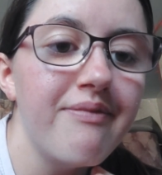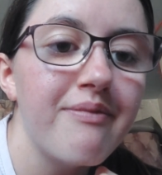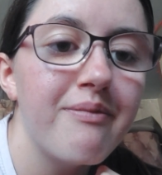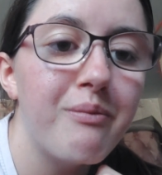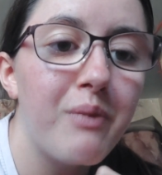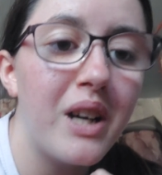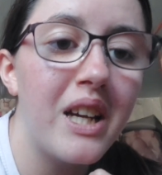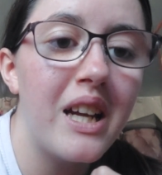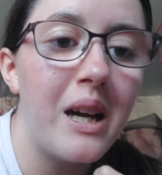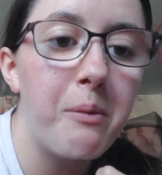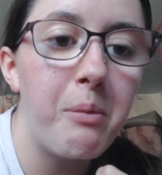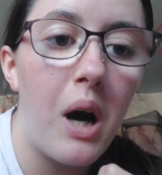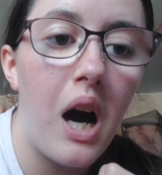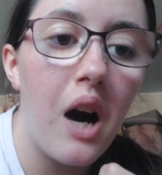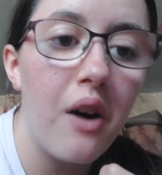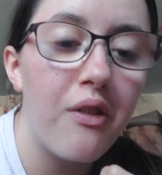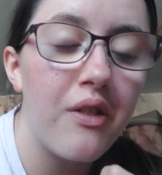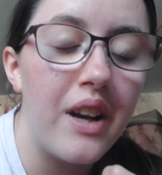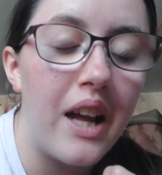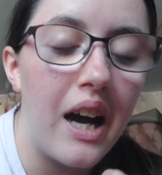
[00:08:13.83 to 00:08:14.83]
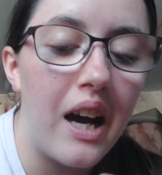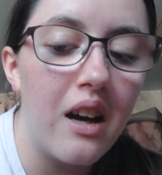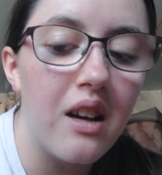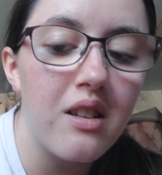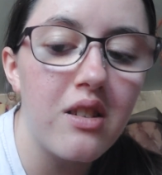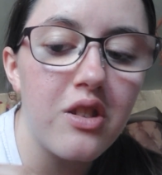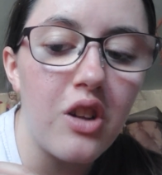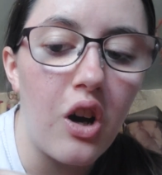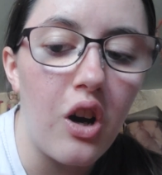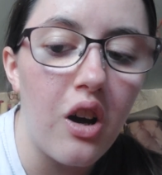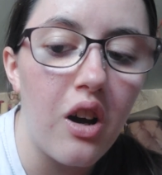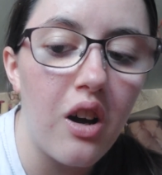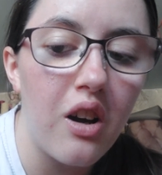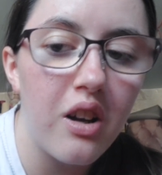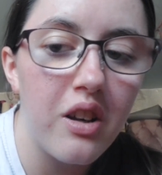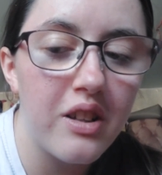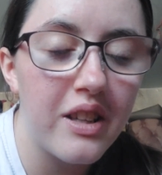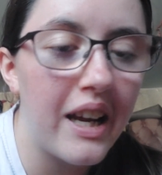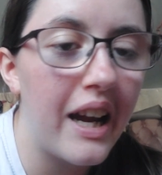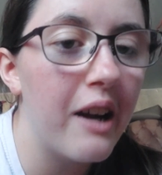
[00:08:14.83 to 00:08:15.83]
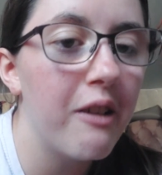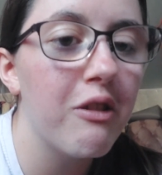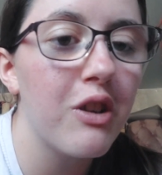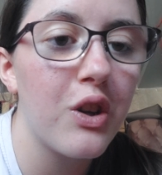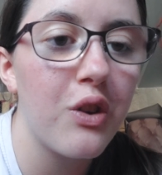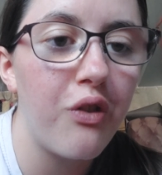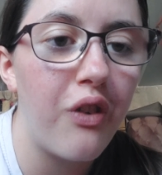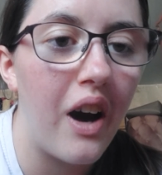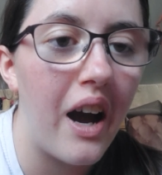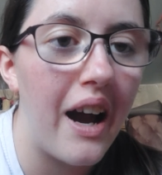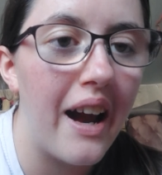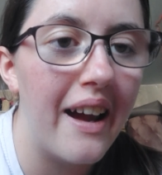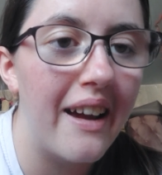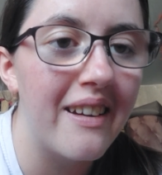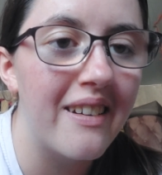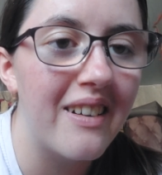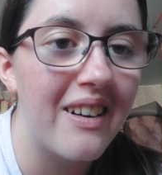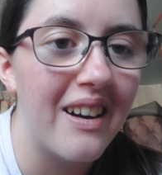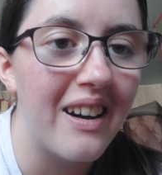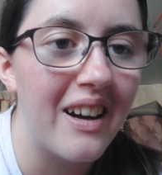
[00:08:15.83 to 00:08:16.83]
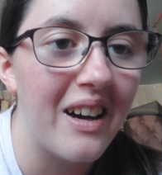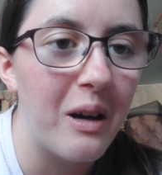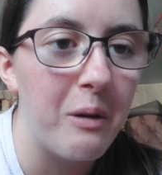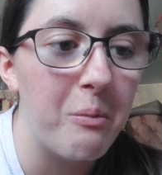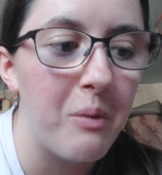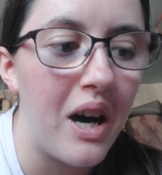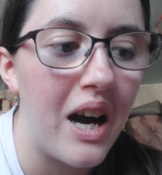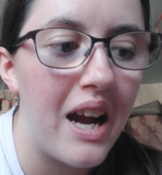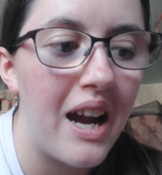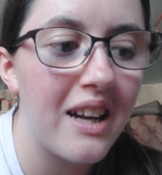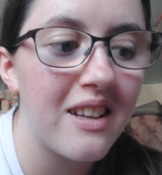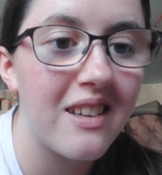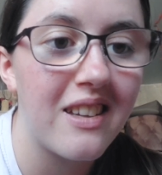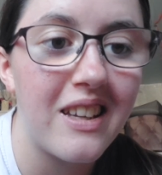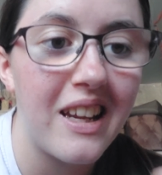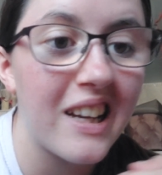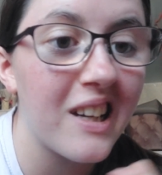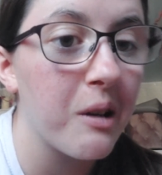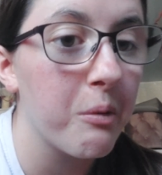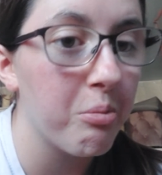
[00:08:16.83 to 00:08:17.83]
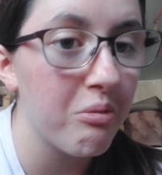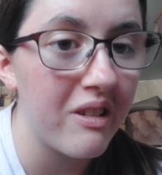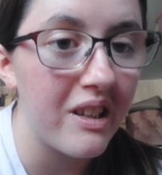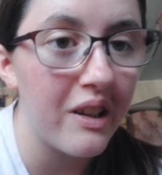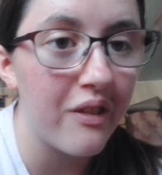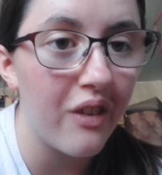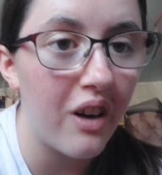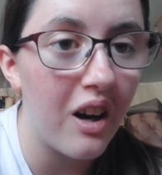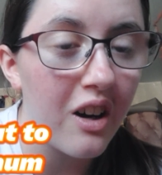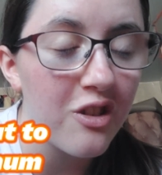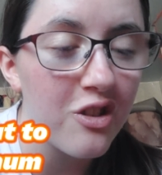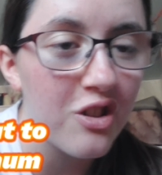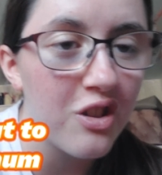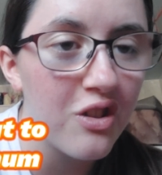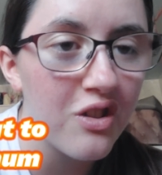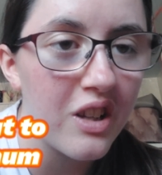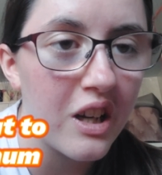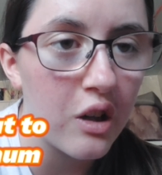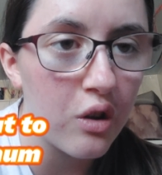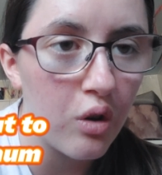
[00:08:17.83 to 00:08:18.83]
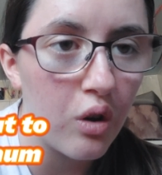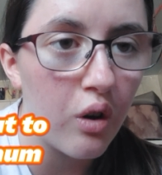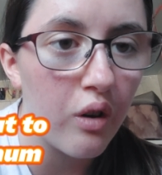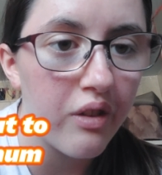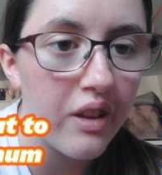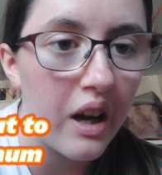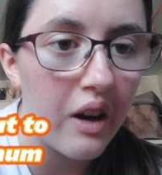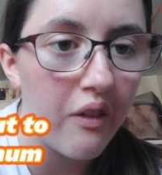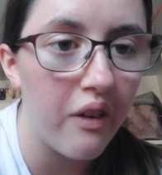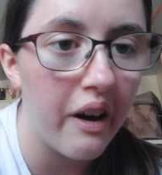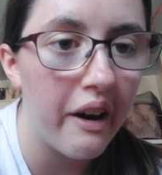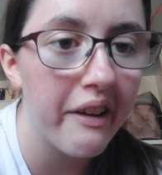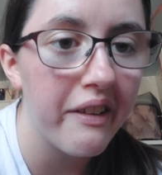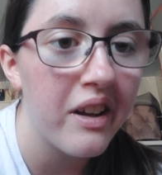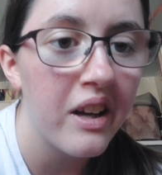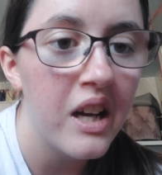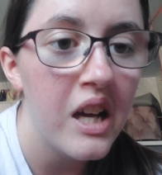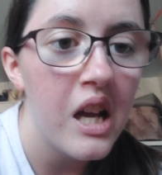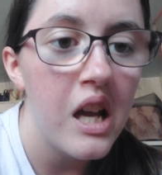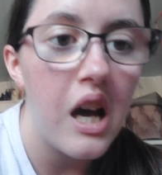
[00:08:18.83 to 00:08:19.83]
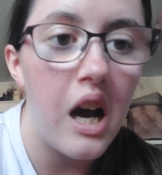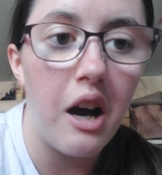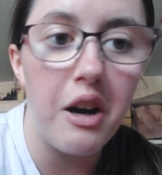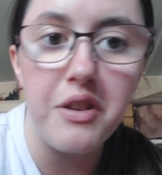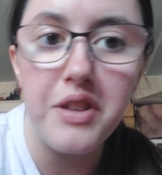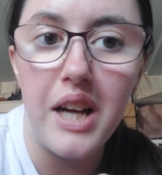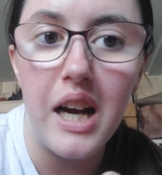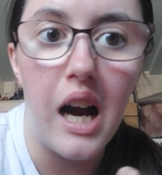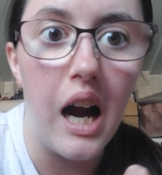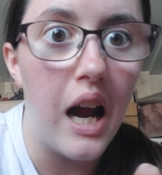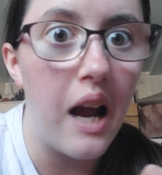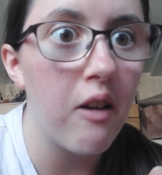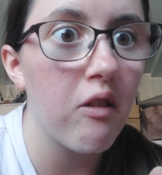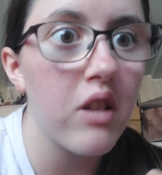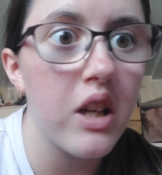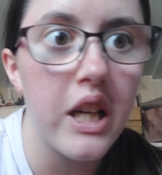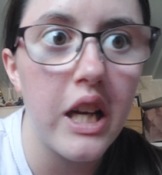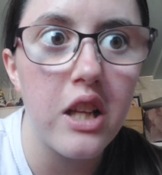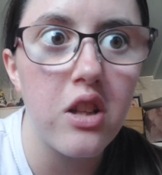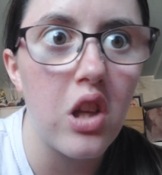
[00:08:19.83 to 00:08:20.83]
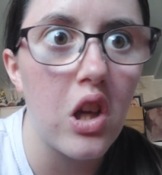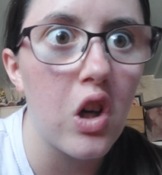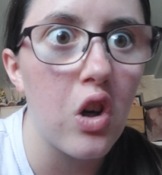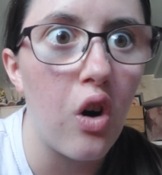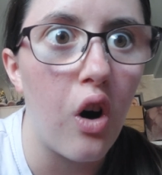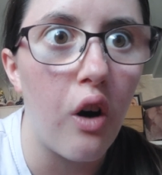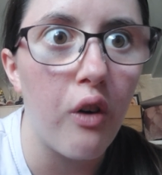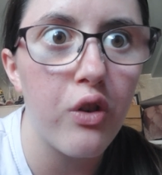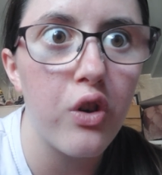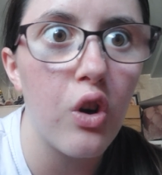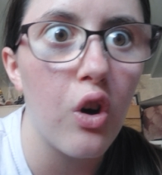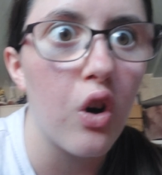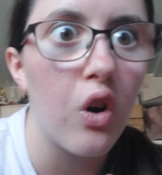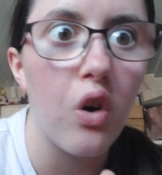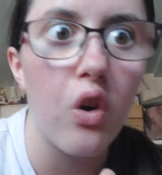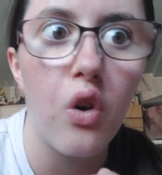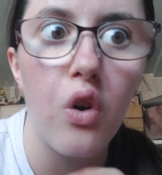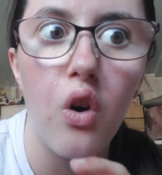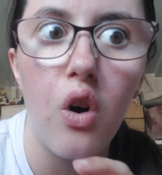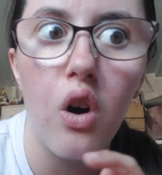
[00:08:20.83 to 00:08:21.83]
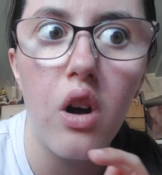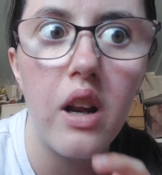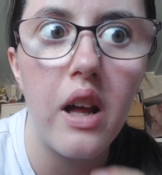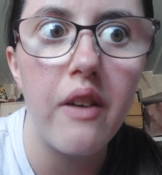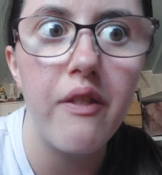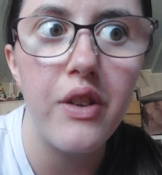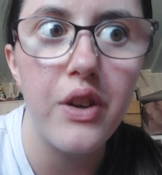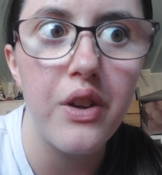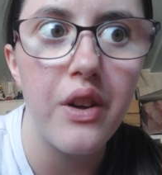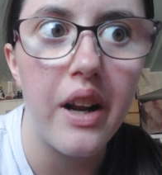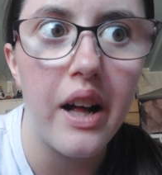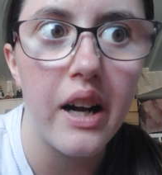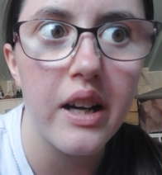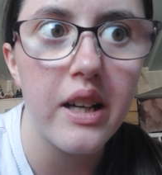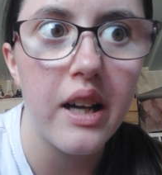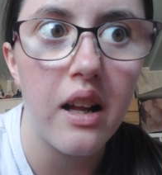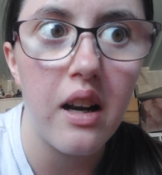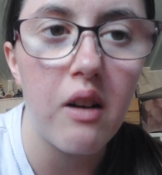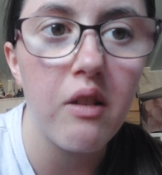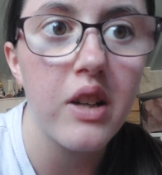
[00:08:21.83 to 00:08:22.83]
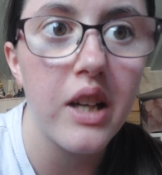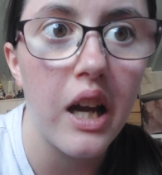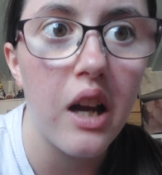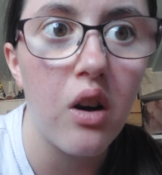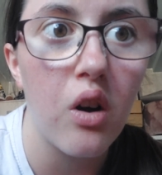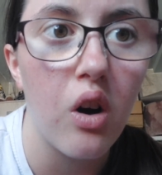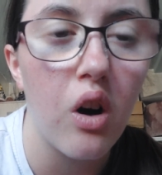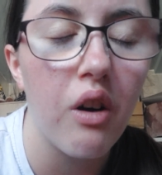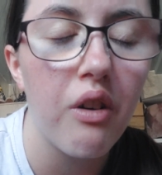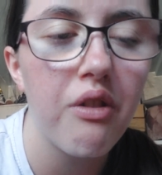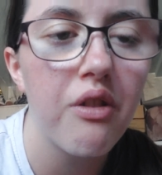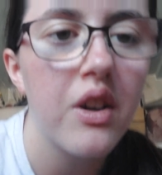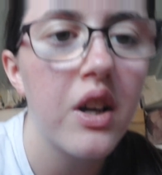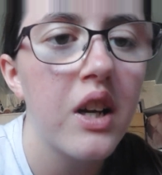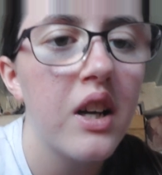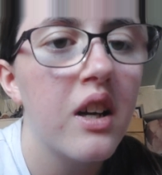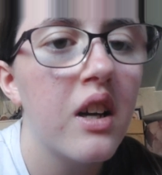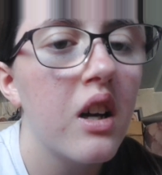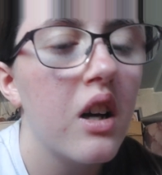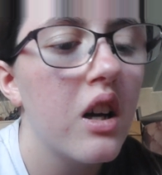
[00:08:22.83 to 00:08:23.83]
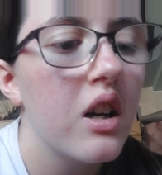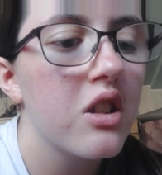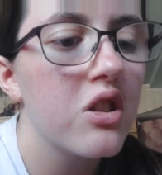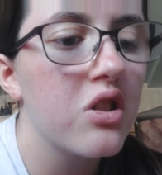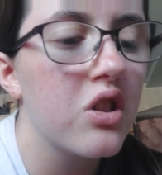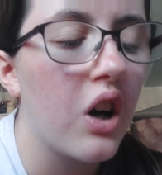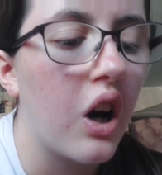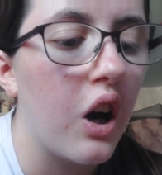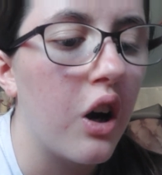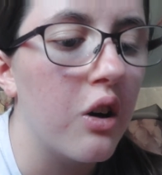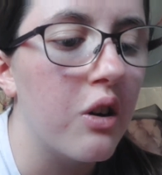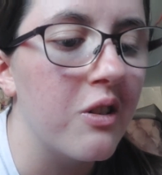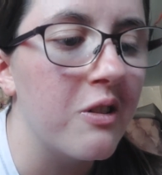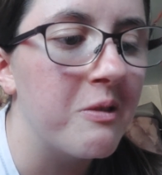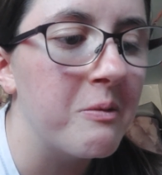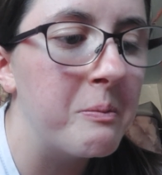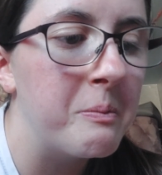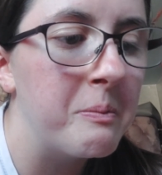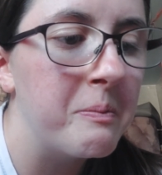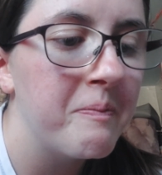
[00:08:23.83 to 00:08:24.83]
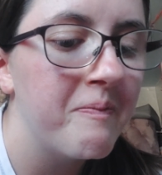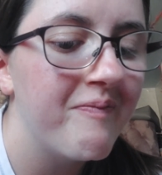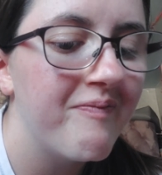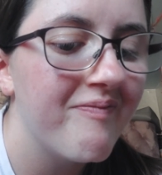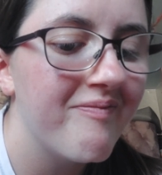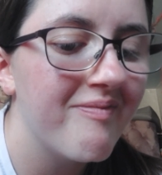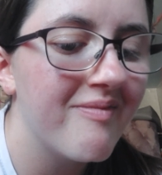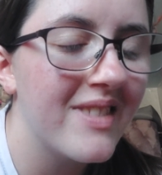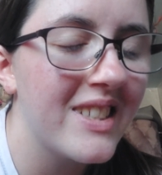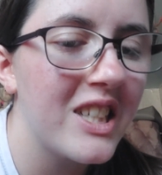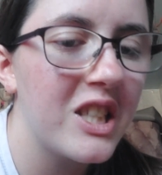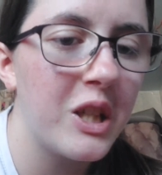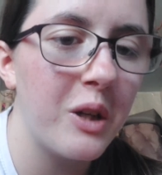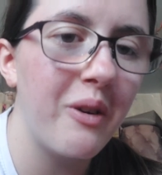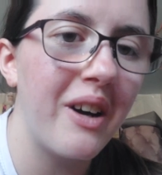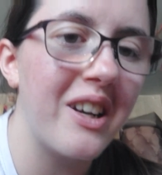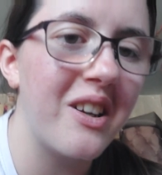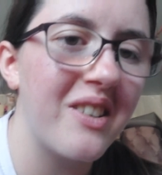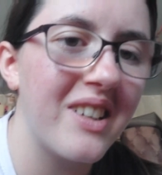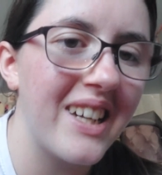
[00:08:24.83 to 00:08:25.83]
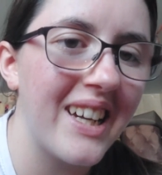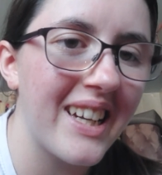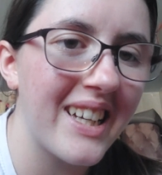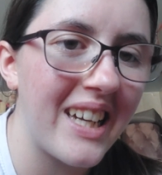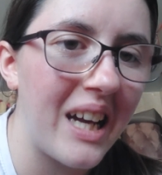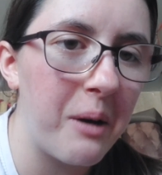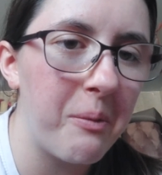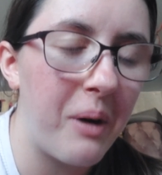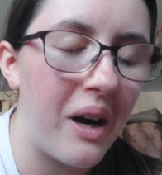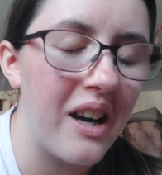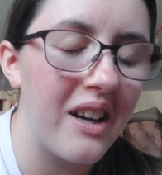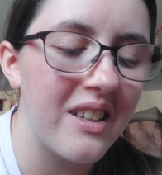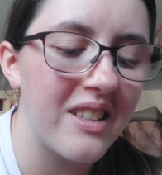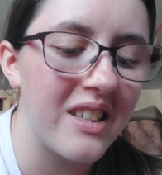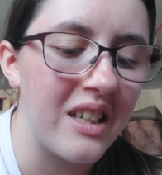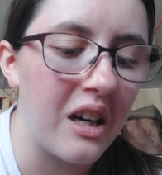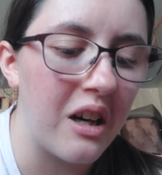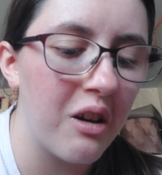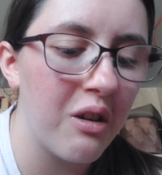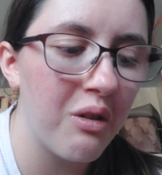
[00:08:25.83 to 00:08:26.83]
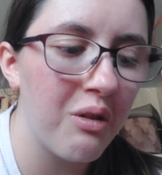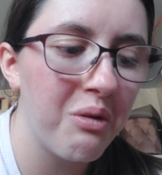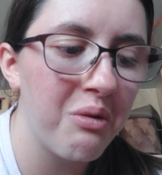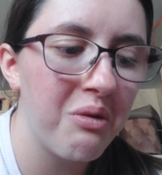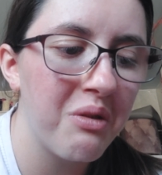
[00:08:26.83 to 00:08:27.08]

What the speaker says: But yeah, apart from that, the day was fine. I had to take a breather as soon as I got off that ride. I was like, I am getting off. You're not letting me do that again. I'm getting off. So she went on it again by herself.